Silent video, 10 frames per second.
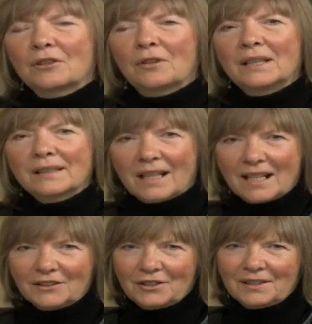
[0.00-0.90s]
Christ
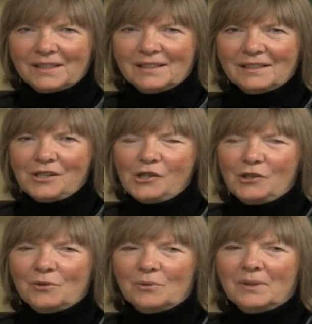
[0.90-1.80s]
consciousness in
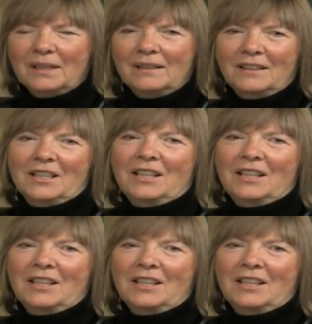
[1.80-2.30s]
you and